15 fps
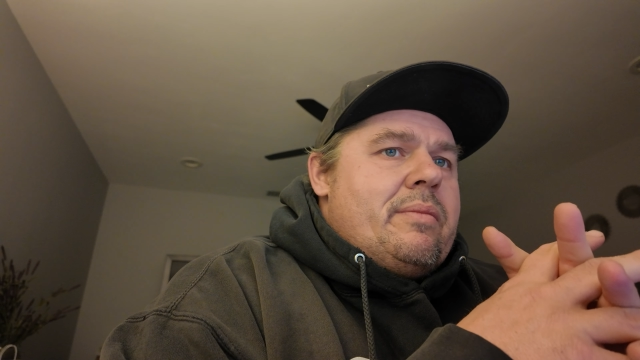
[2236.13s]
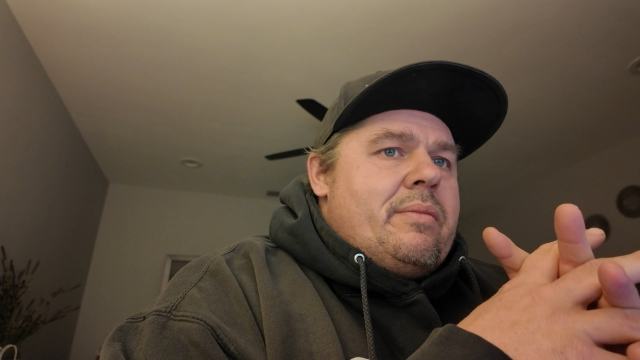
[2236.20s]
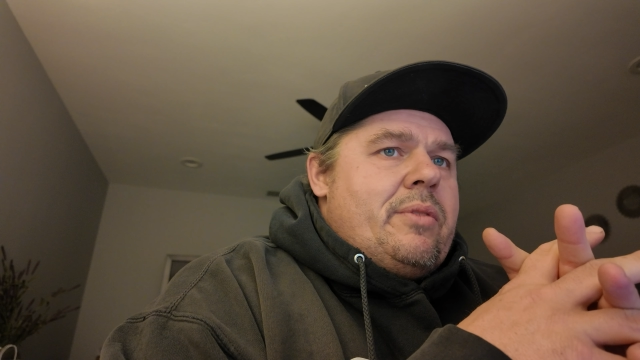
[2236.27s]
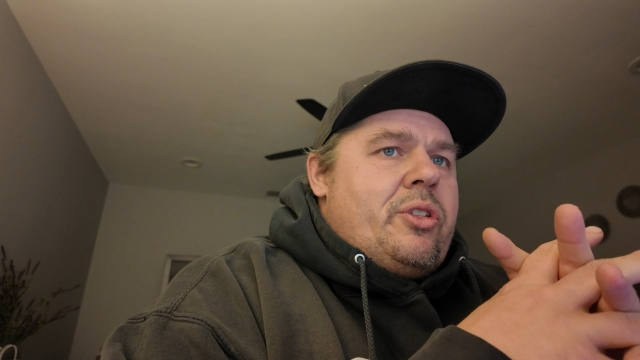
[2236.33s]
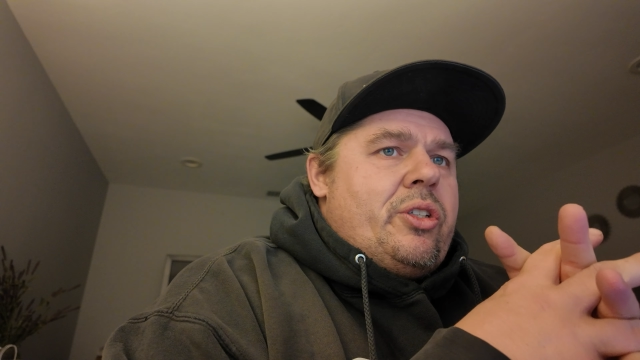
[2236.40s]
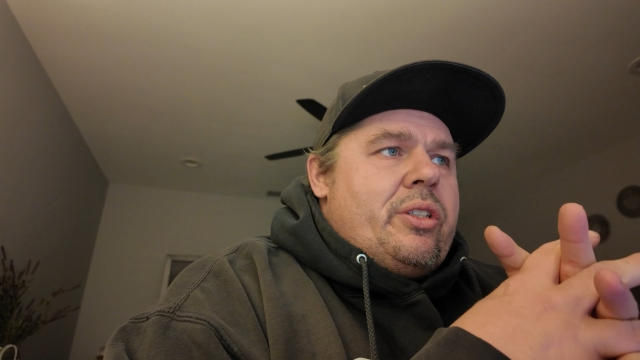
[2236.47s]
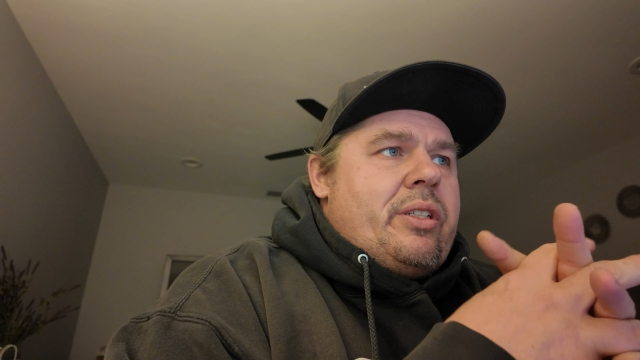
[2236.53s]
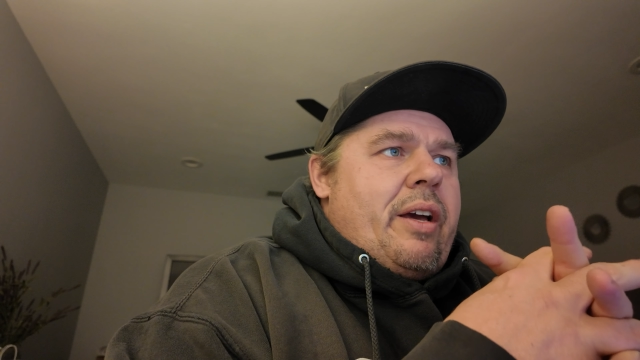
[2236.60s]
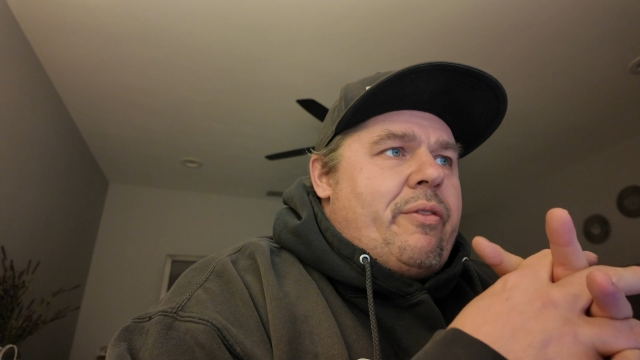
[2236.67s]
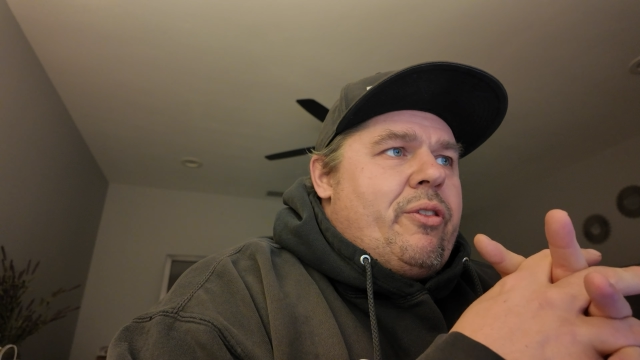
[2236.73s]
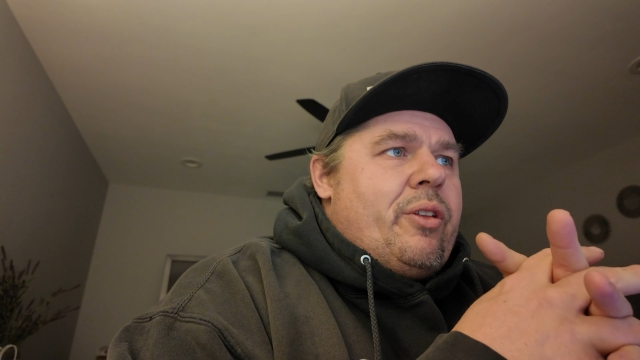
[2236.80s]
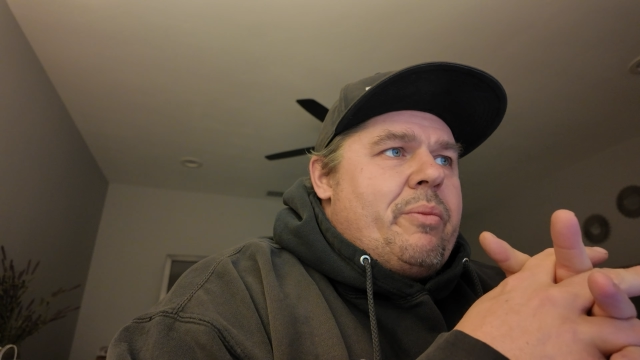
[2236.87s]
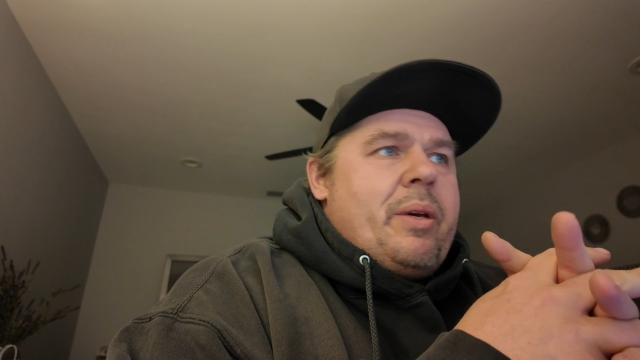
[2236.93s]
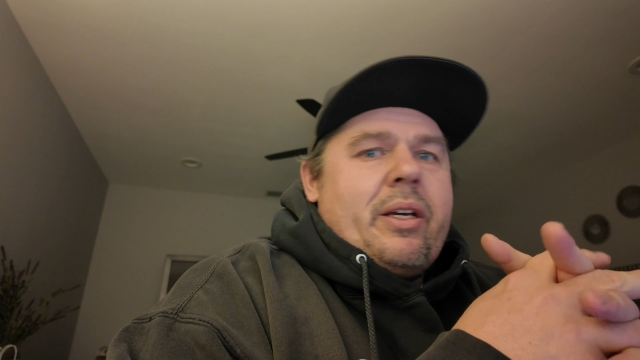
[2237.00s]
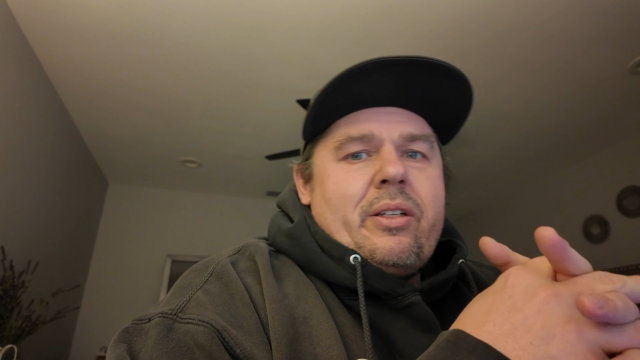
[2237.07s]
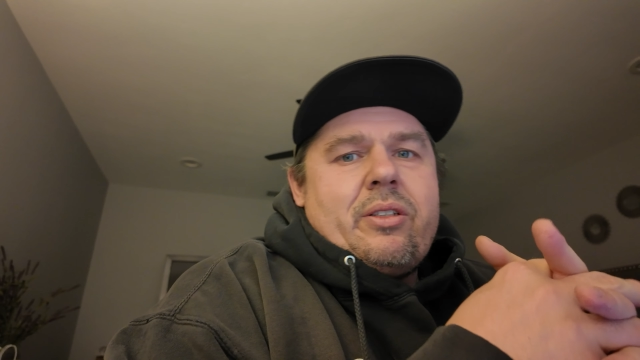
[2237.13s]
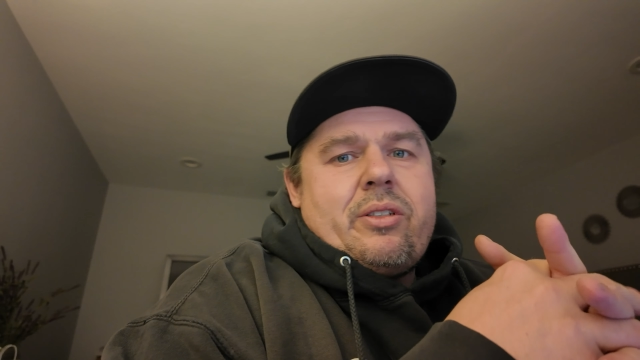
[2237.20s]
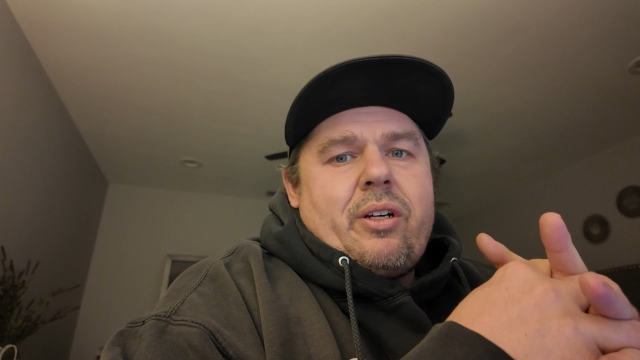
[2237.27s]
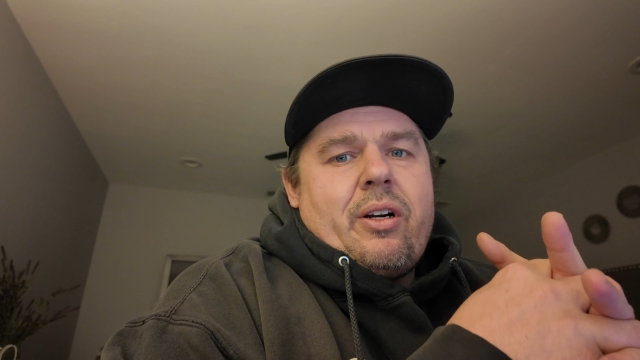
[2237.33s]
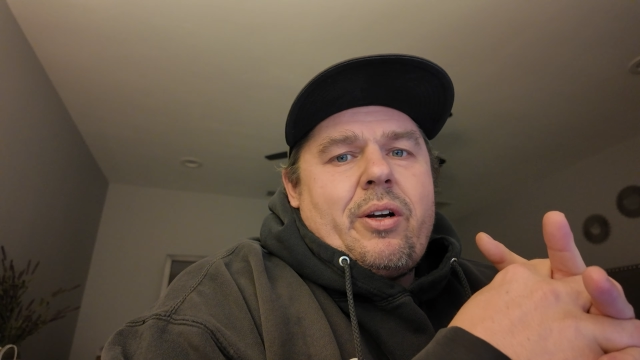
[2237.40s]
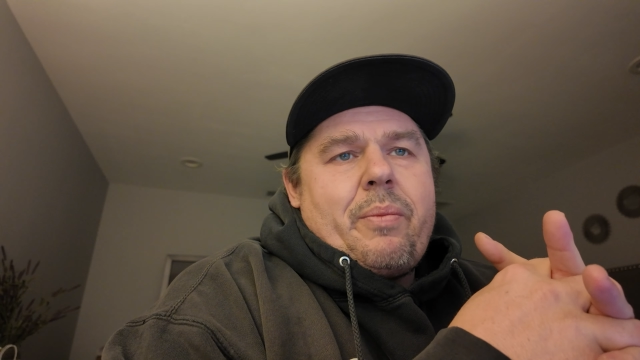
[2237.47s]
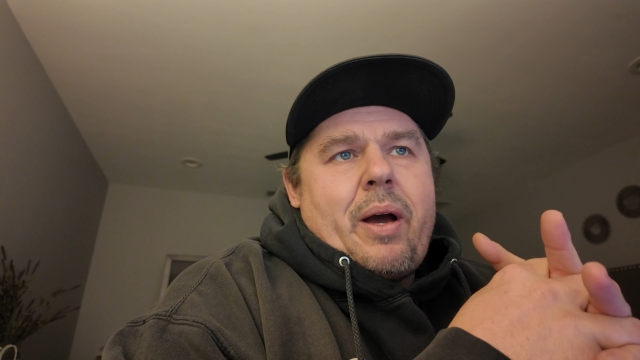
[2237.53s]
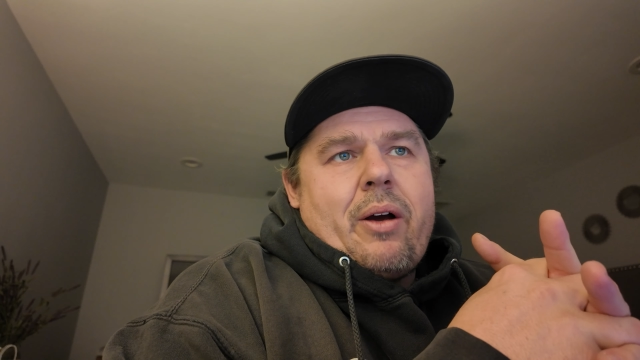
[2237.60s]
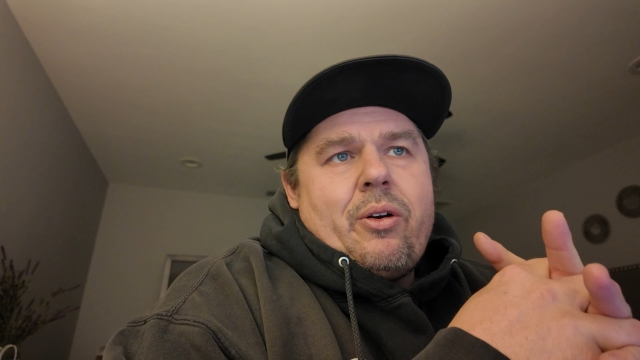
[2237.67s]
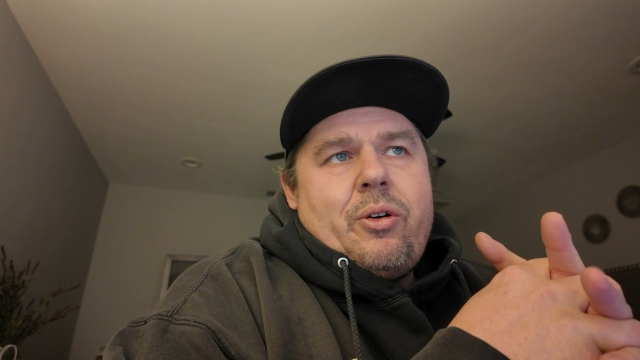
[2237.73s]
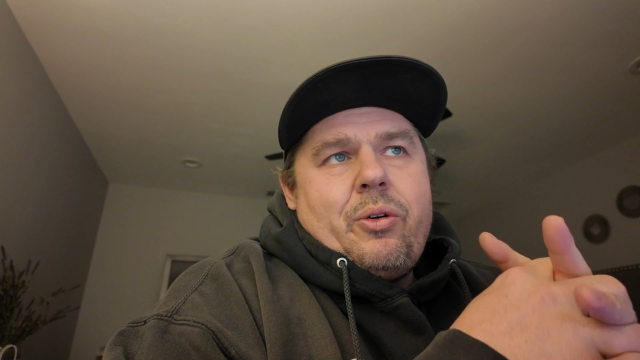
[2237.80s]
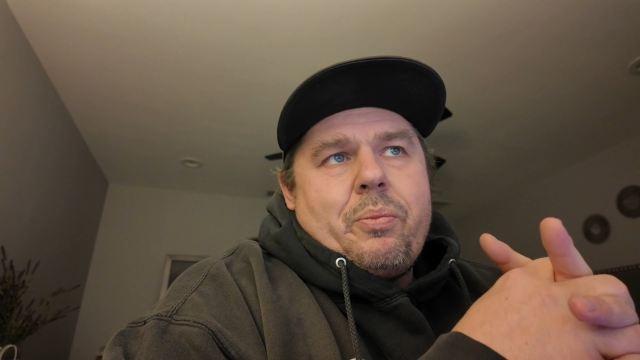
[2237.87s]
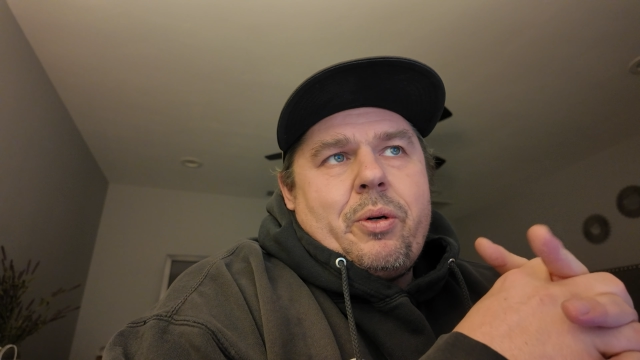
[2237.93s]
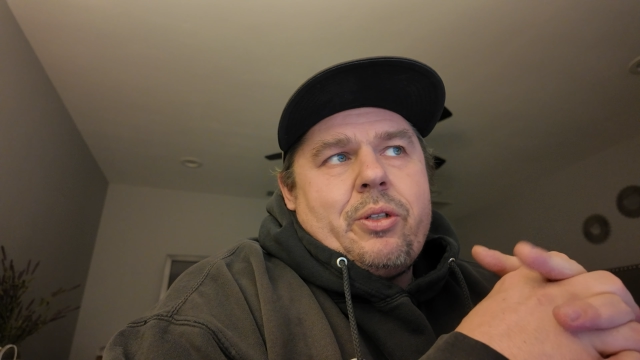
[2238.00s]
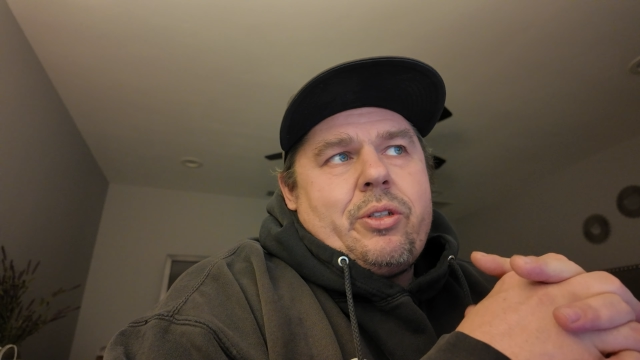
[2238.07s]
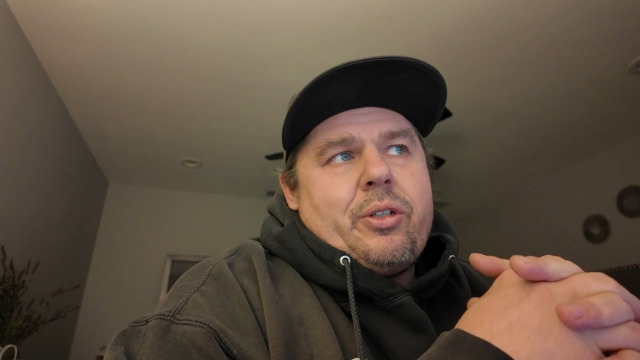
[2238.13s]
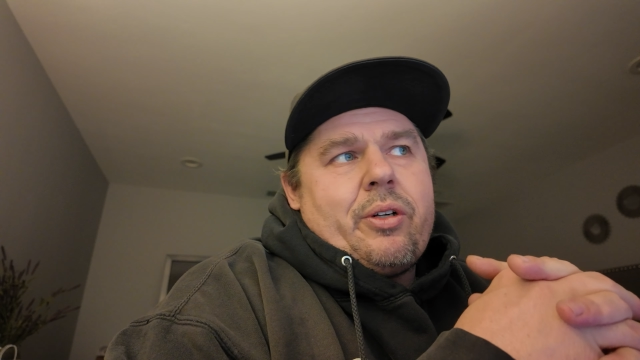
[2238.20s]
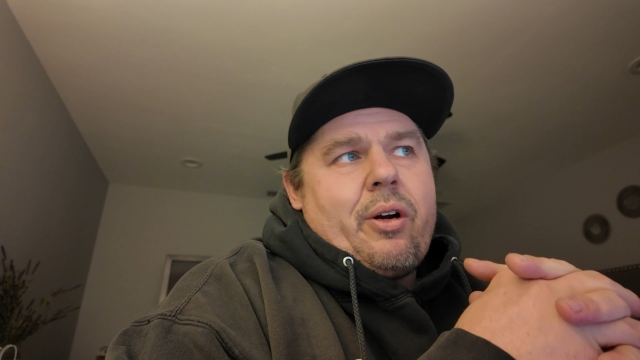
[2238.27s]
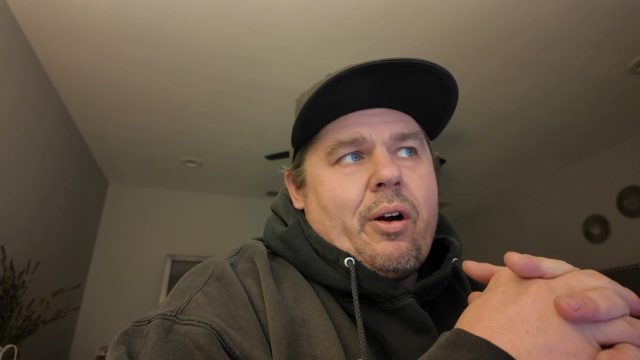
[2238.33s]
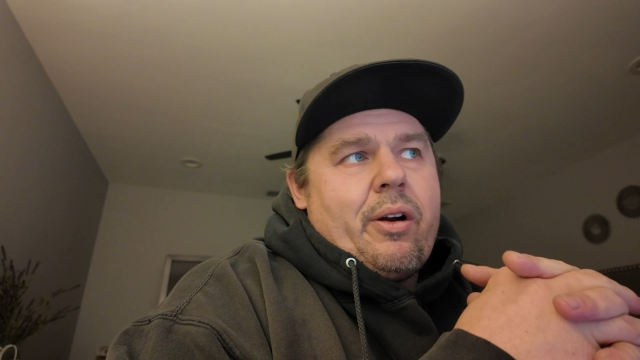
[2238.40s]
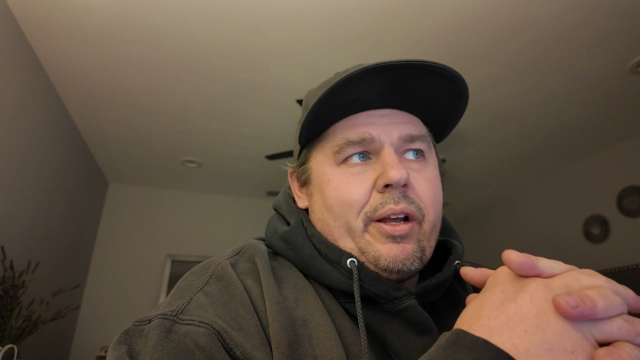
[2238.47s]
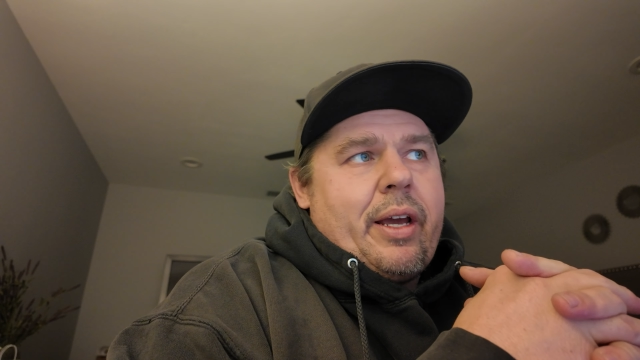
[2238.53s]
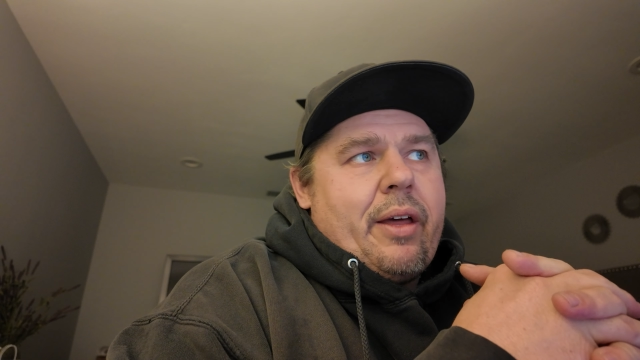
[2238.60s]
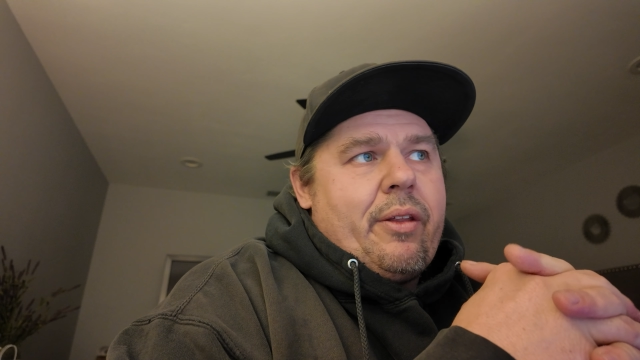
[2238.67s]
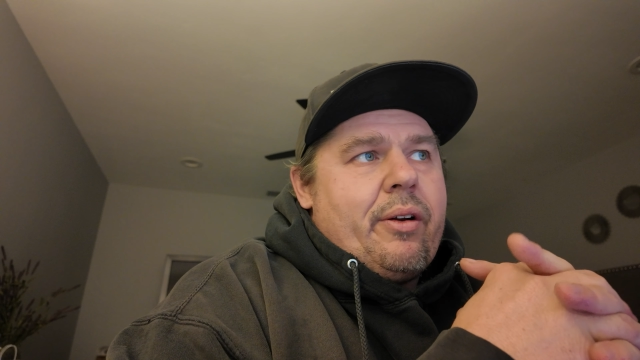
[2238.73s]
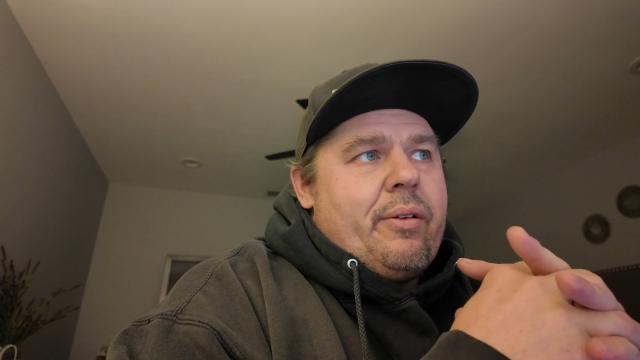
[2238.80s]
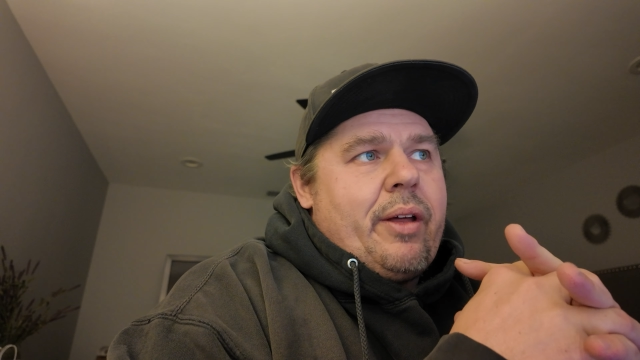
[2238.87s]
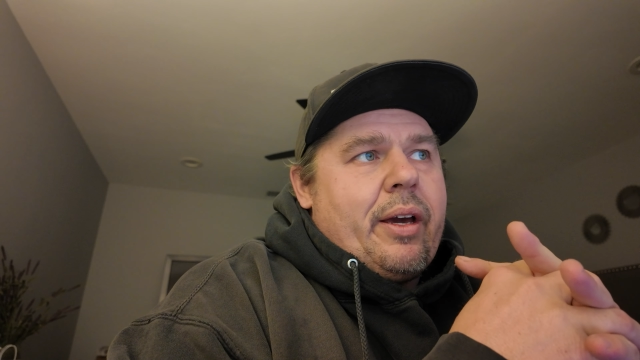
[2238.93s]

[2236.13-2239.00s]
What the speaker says: you should definitely be concerned about who puts your car together.